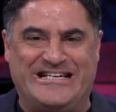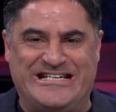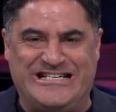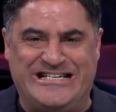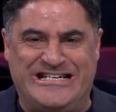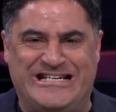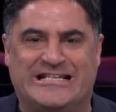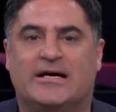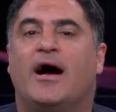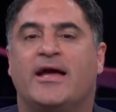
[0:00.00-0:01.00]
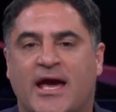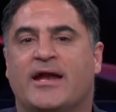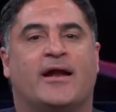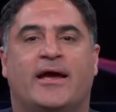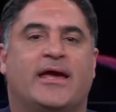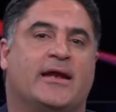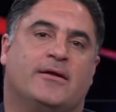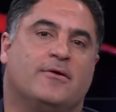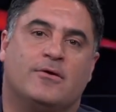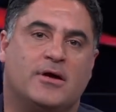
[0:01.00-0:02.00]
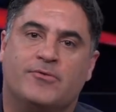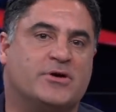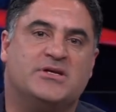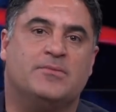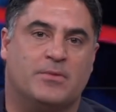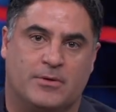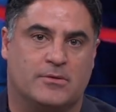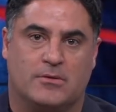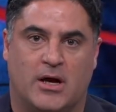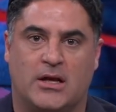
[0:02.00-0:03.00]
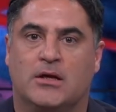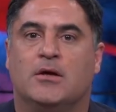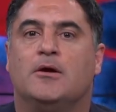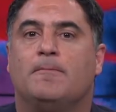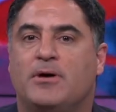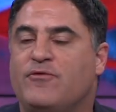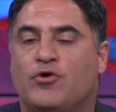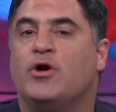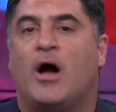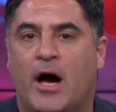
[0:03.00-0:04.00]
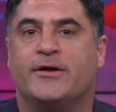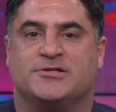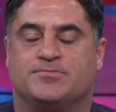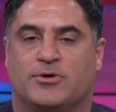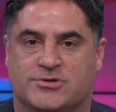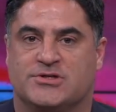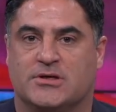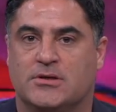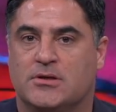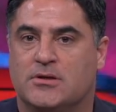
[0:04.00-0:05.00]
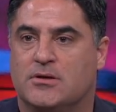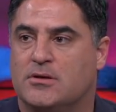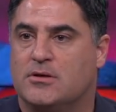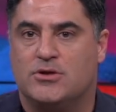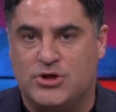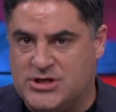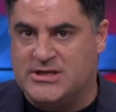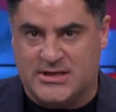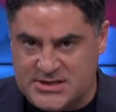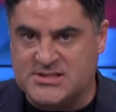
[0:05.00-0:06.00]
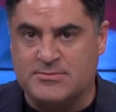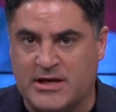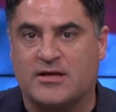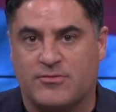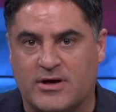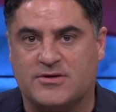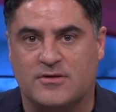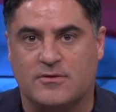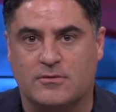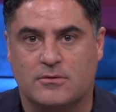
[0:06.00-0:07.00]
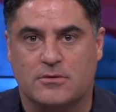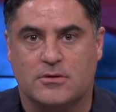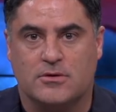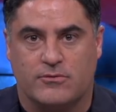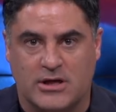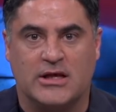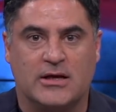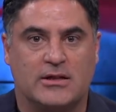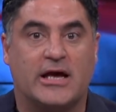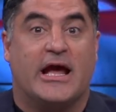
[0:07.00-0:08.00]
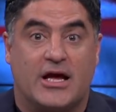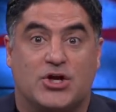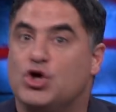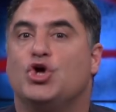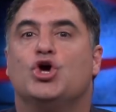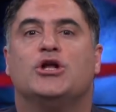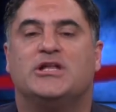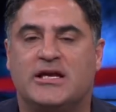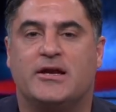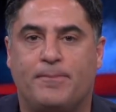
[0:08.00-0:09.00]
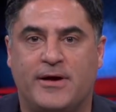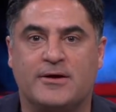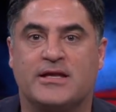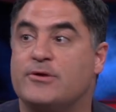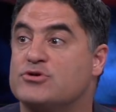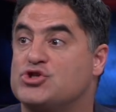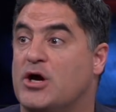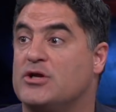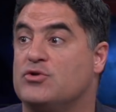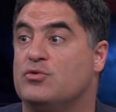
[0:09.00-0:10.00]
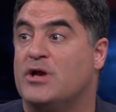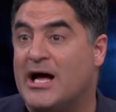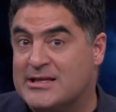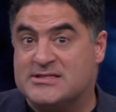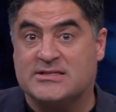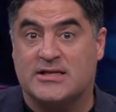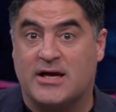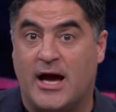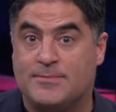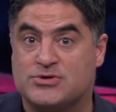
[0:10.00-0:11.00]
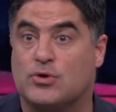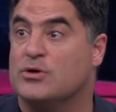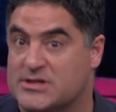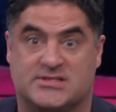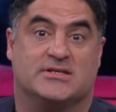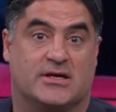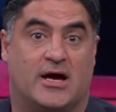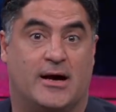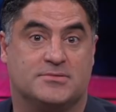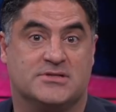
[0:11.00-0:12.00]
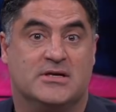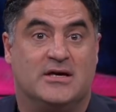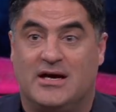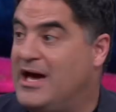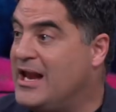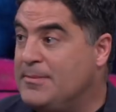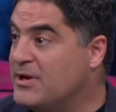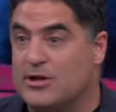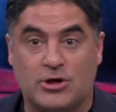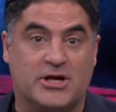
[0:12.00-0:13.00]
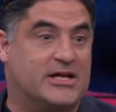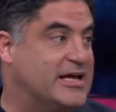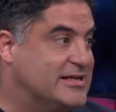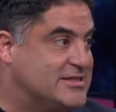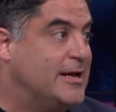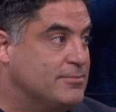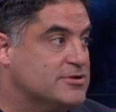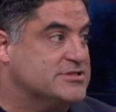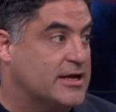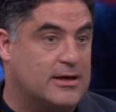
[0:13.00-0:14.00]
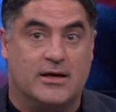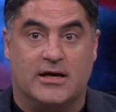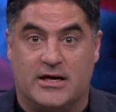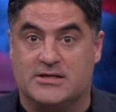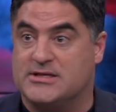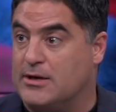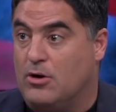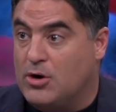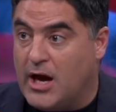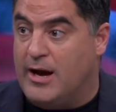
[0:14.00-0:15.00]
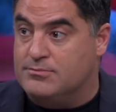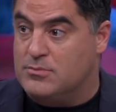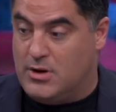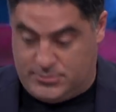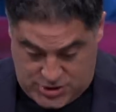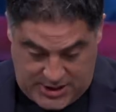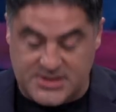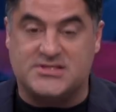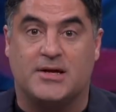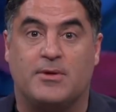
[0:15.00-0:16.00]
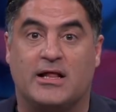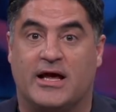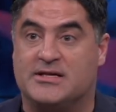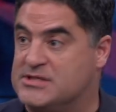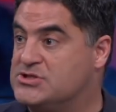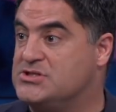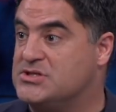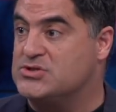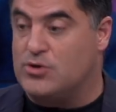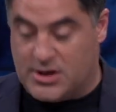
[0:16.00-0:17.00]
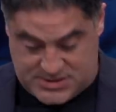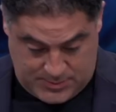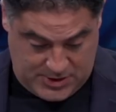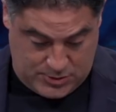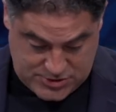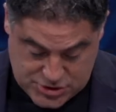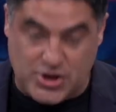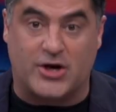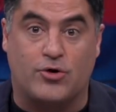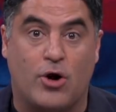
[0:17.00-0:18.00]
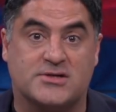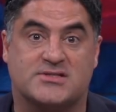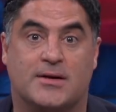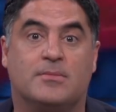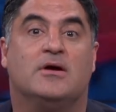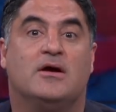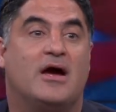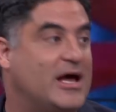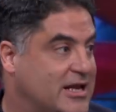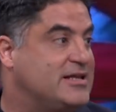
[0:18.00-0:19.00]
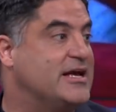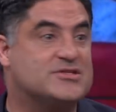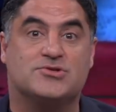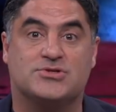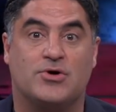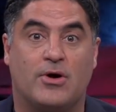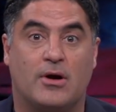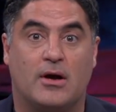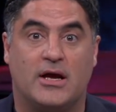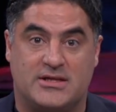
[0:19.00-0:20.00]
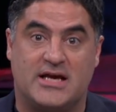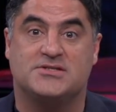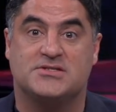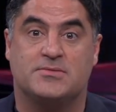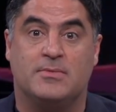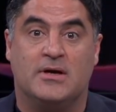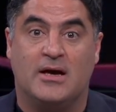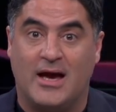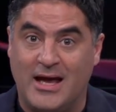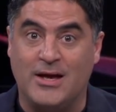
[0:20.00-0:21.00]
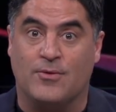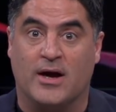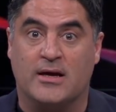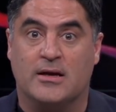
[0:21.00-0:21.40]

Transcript: I get it. I get it. You're irredeemable, right? But if you're an honest person, did he seem like a threat to you? Really? Like, did it appear that he was trying to not listen to the cops or listen to the cops? Anybody looking at that tape looks like He's like, okay, I'm, I'm trying to extend my legs. Then she says, cross them. He goes to try to cross them and he tasers her, he tases him anyway.